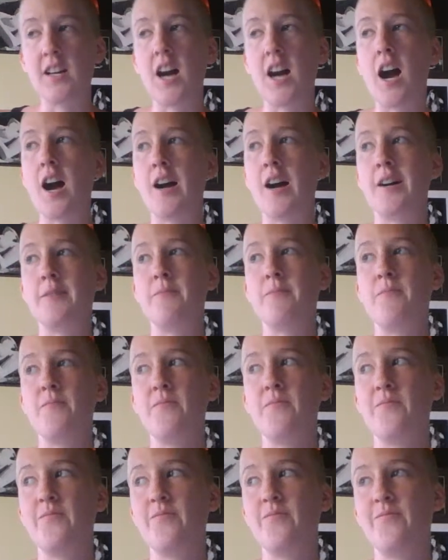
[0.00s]

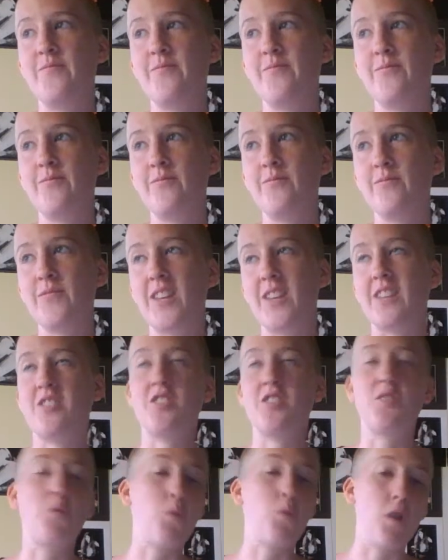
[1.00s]
That's
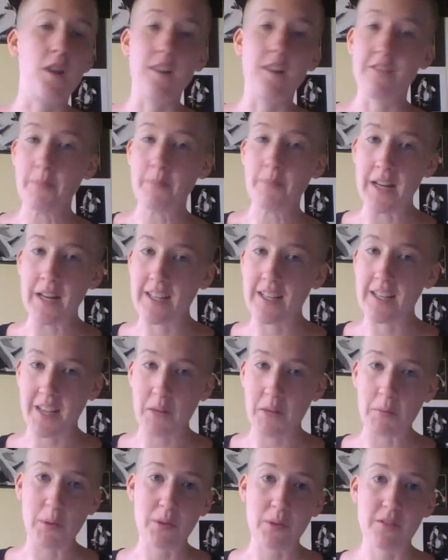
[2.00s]
just one of many
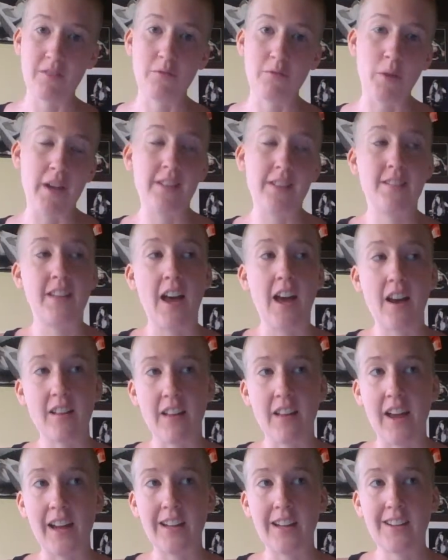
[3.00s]
examples of ways that
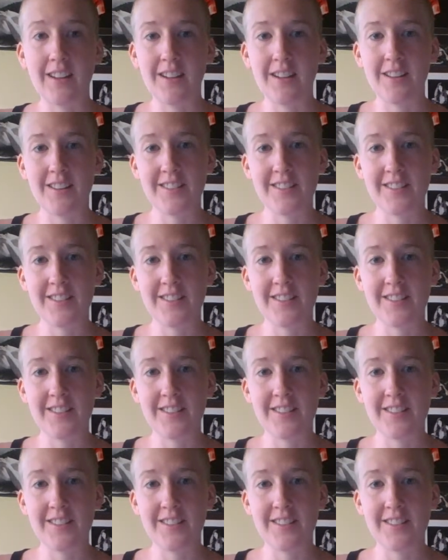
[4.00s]
like